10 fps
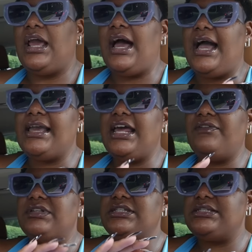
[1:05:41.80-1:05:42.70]
can't
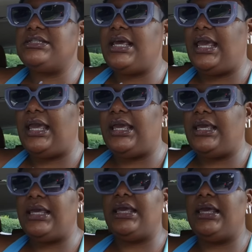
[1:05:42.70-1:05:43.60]
even say
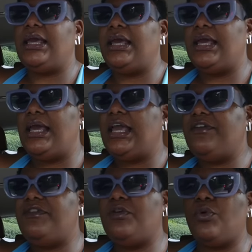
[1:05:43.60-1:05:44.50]

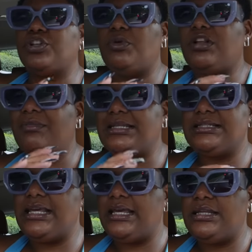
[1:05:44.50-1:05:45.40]
if it worked well on my
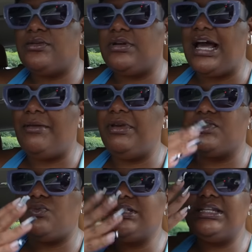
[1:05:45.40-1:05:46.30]
skin or not,
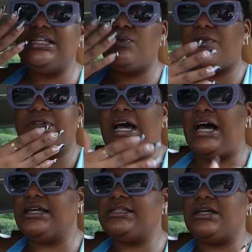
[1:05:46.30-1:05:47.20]
because once it doesn't work for the
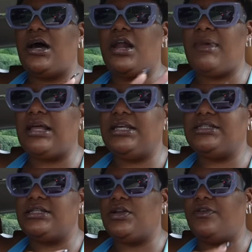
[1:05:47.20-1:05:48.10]
eyes, automatically
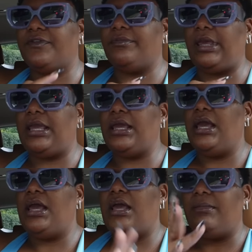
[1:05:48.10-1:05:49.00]
it's a no for me,
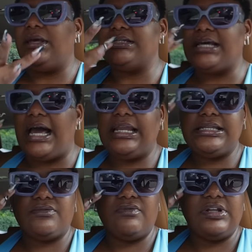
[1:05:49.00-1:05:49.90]
because I
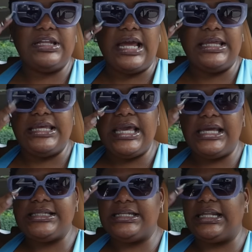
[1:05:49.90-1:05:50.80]
need to really like get
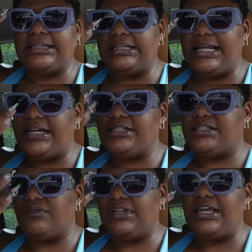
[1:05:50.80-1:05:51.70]
into the, like, the lashes
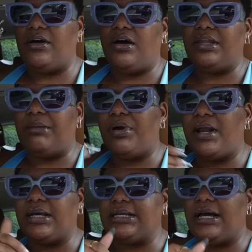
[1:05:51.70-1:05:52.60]
to really get all that
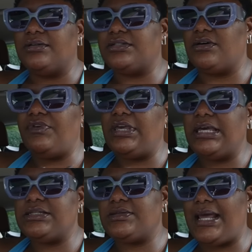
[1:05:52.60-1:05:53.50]
product out. So if you
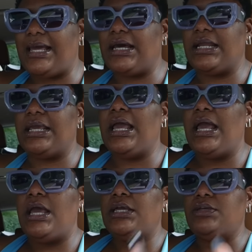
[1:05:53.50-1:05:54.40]
can't do that, honey,
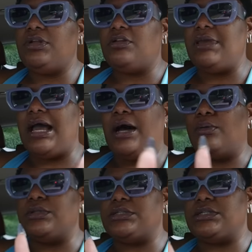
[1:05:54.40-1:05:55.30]
you need to be out
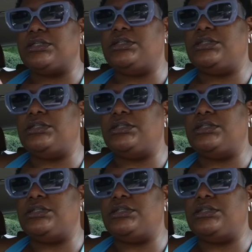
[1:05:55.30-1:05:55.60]
the